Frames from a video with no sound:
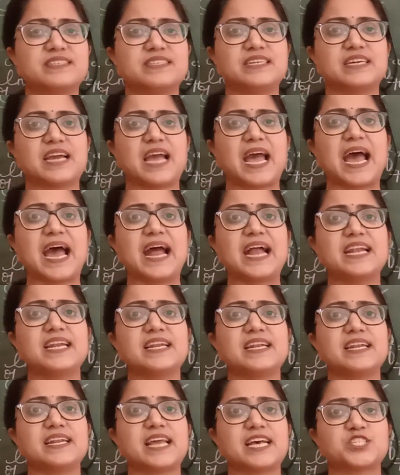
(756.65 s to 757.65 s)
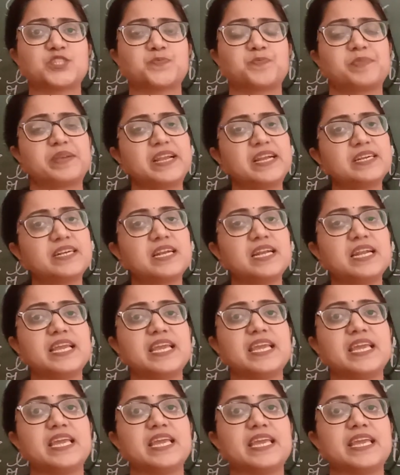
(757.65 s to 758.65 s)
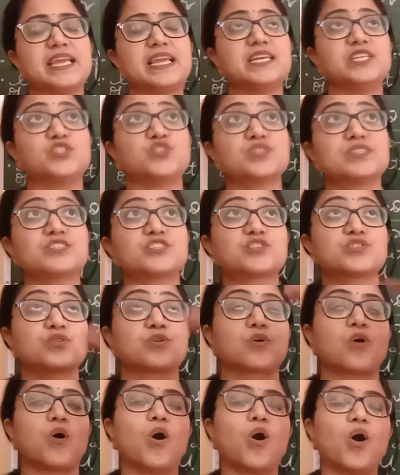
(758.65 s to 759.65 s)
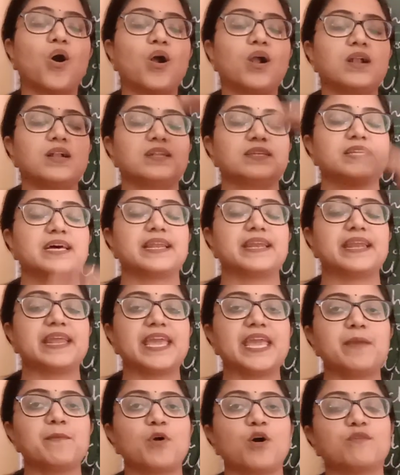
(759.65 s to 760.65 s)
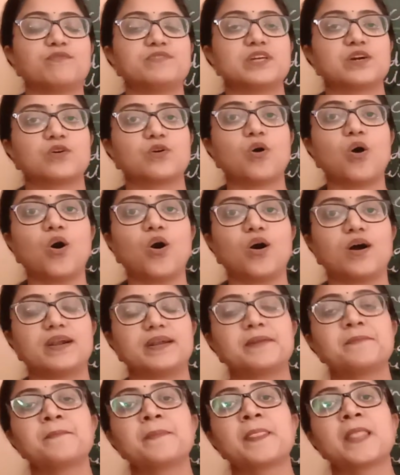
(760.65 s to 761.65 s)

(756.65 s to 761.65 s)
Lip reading: and desperately he just called the name of the God